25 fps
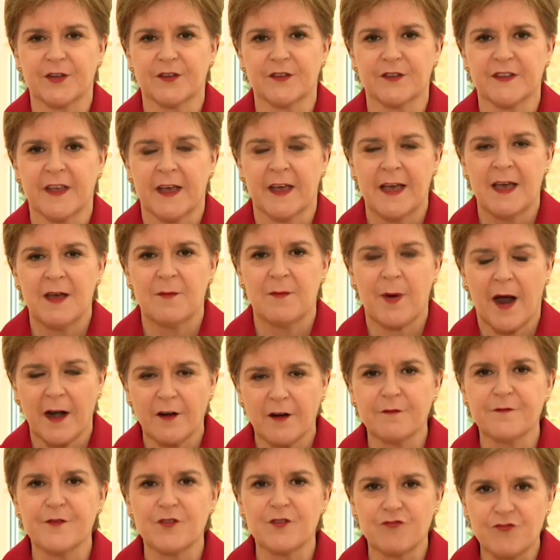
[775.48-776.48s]
because
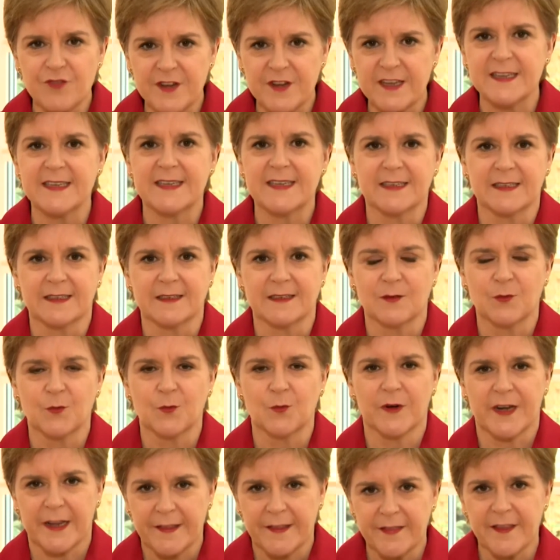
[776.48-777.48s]
part of the reason
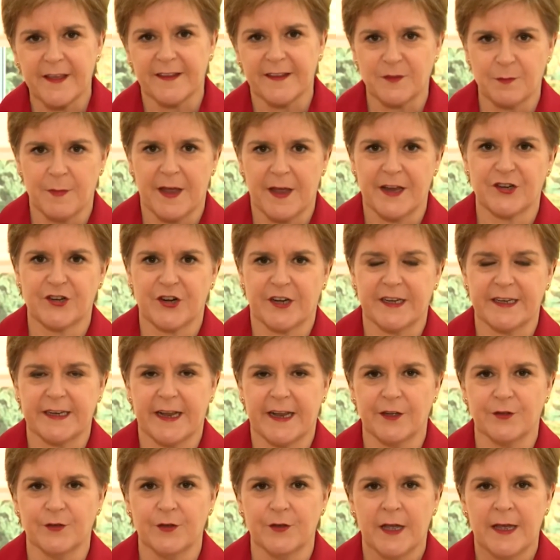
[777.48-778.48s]
we're in this mess right
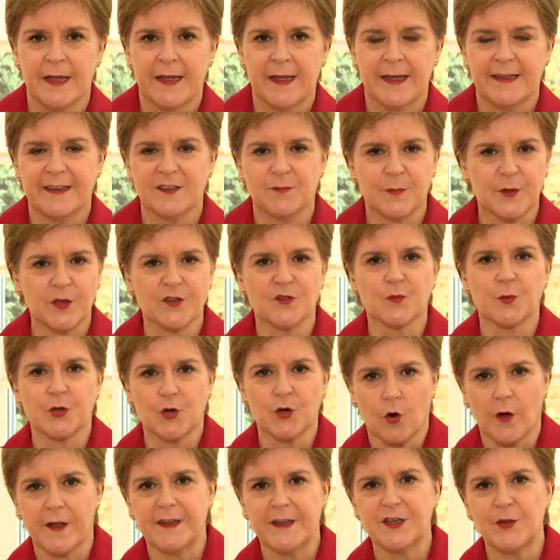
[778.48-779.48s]
now is because we're
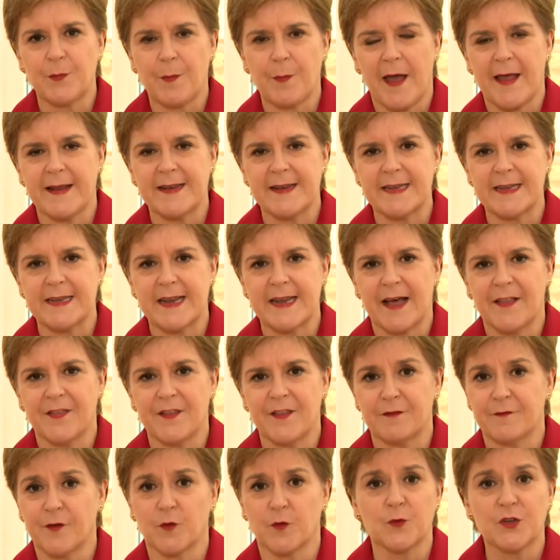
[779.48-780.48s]
not independent and
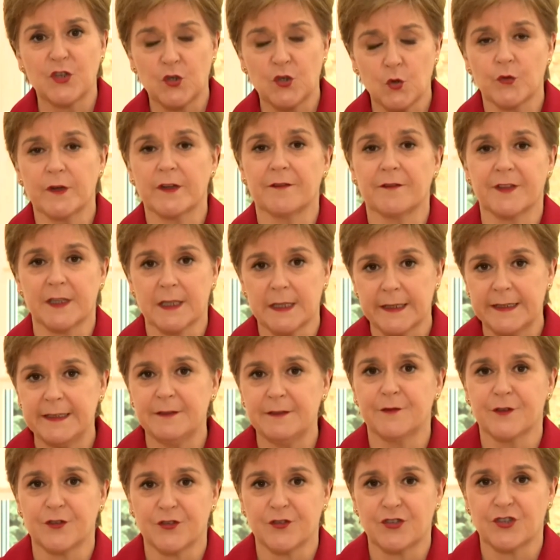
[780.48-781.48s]
therefore we don't have the
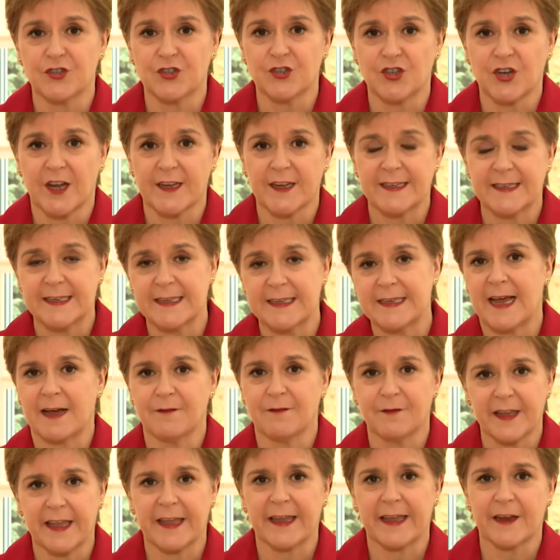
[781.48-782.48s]
levers to try to
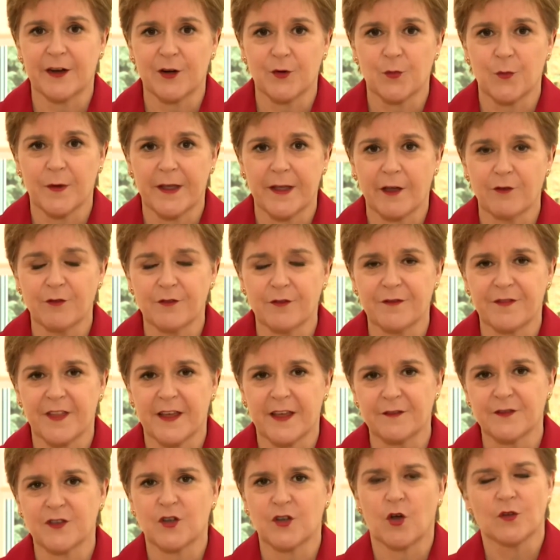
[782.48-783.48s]
navigate our way out of
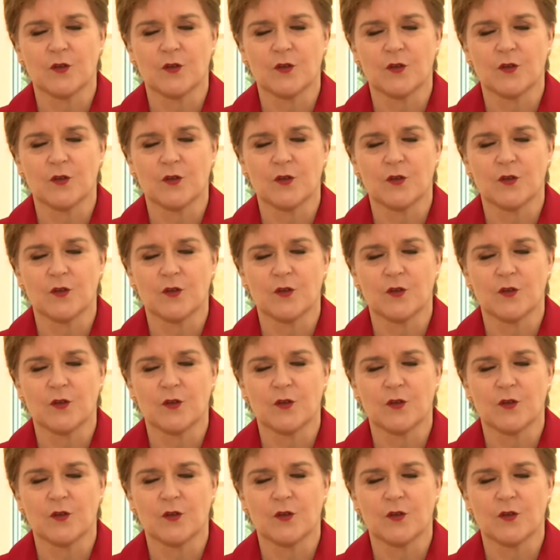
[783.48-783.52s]
that. If